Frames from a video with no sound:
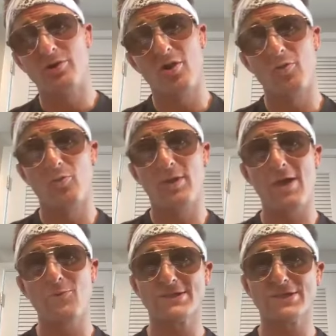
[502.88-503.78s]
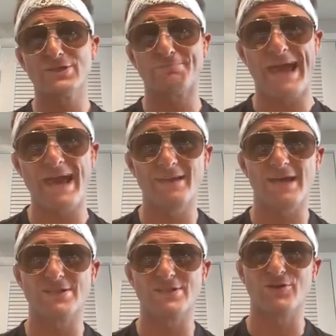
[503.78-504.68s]
you know, when I went to Japan
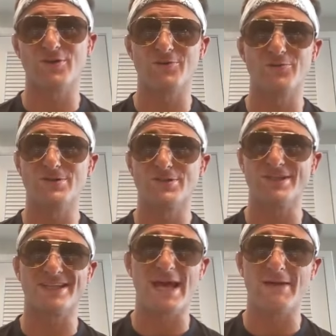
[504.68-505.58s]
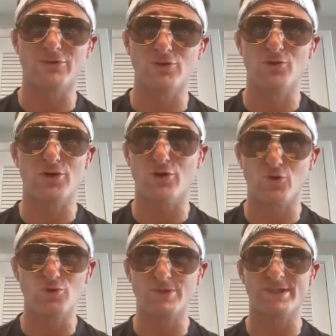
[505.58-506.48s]
last year, it was just the absolutely
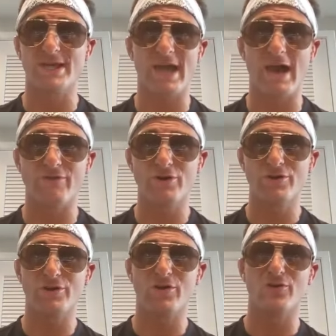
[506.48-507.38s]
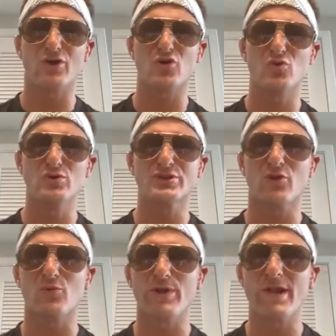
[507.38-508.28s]
coolest thing ever. You know, the coolest
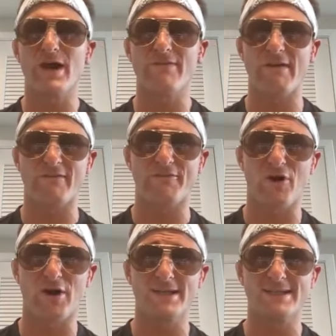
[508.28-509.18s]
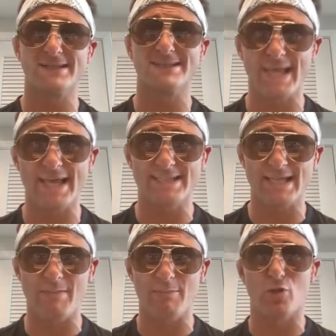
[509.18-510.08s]
arena I've ever fought in is
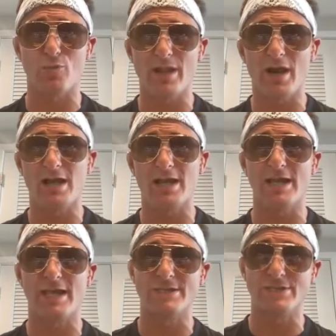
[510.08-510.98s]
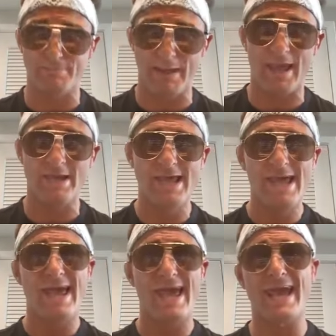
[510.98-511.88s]
Saitama Arena in Japan.
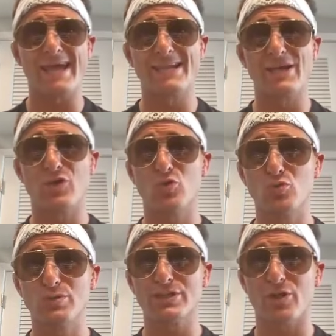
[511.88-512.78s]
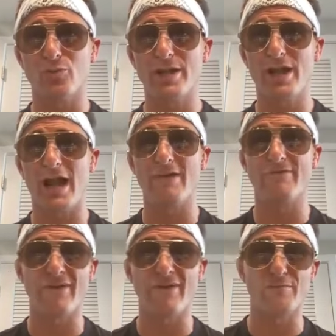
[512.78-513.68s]
And the coolest arena
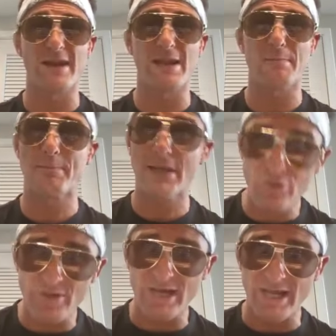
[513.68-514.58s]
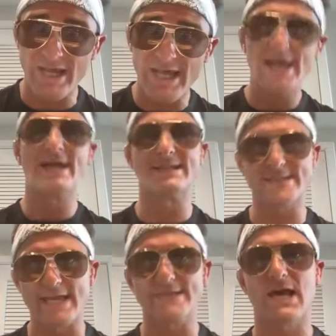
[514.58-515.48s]
I've ever been in, period,
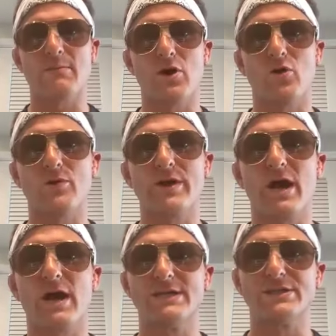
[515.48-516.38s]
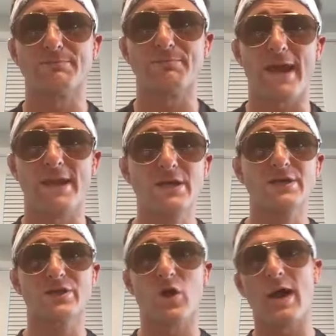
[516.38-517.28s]
is Saitama Arena in Japan.
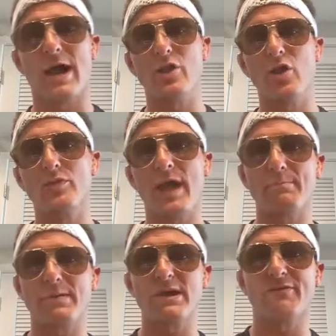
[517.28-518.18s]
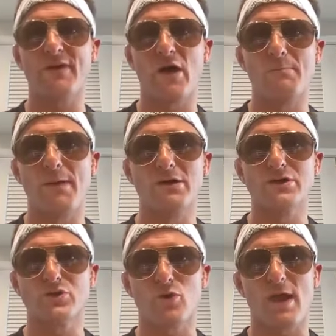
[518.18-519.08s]
So I know that PFL and
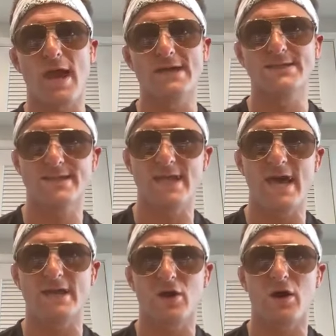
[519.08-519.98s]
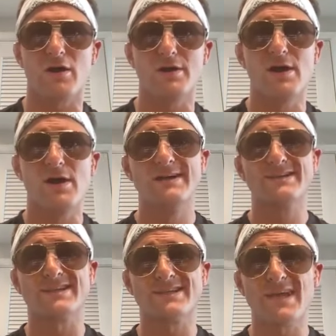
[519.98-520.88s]
Bellator has that card
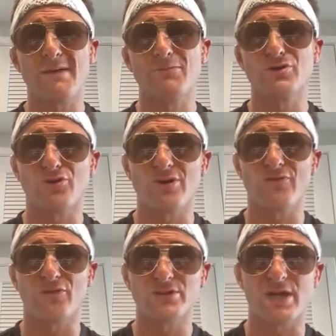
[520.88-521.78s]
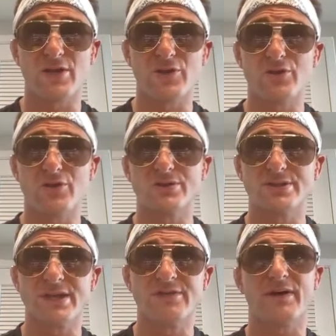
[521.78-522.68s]
December 31st on New
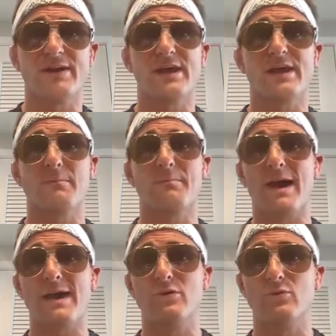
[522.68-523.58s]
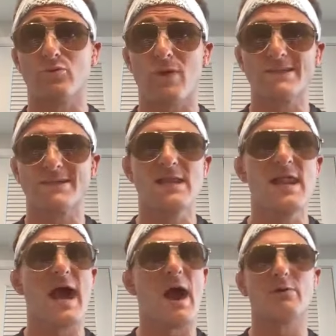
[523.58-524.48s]
Year's Eve and they combine it with RIZIN.
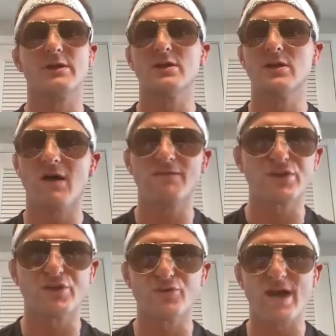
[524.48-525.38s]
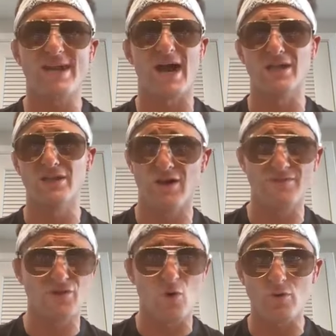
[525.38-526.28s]
I would love to do that. I
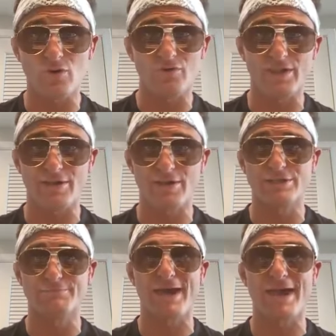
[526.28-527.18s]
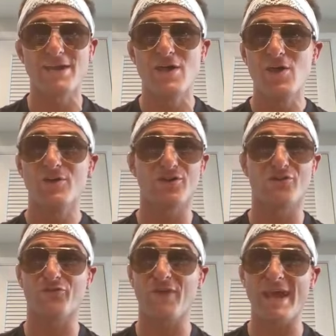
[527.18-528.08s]
love going over there to Japan. Their
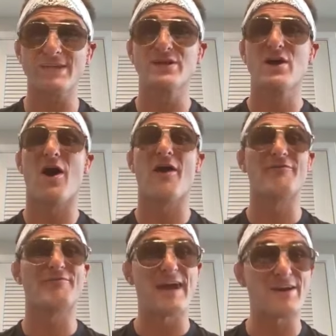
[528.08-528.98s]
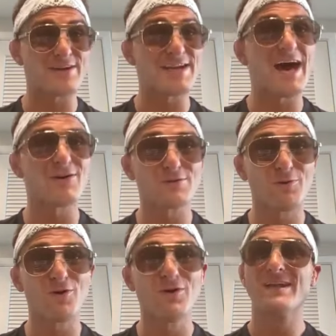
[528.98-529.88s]
fans are very
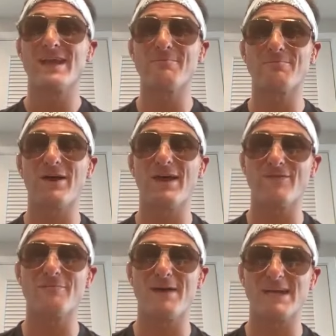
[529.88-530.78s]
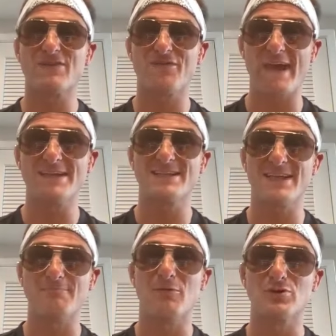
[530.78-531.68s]
knowledgeable. They probably have the best fans
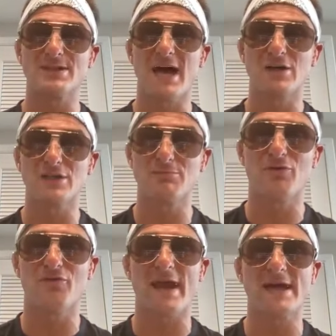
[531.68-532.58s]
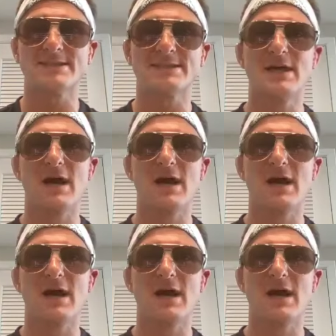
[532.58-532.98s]
and most knowledgeable fans.